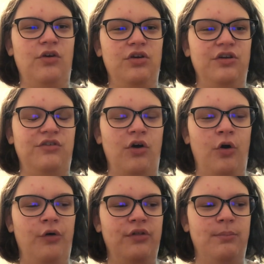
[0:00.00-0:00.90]
long as
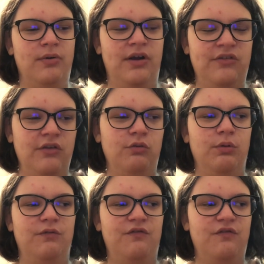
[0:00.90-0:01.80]
all of the presents
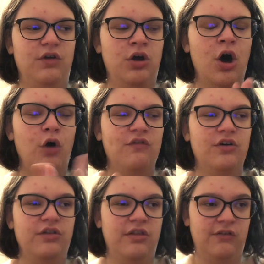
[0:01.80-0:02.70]
would
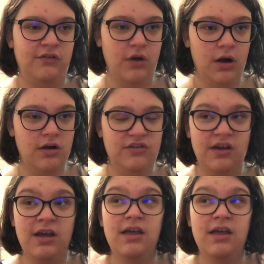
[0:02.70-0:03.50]
cover the skirt,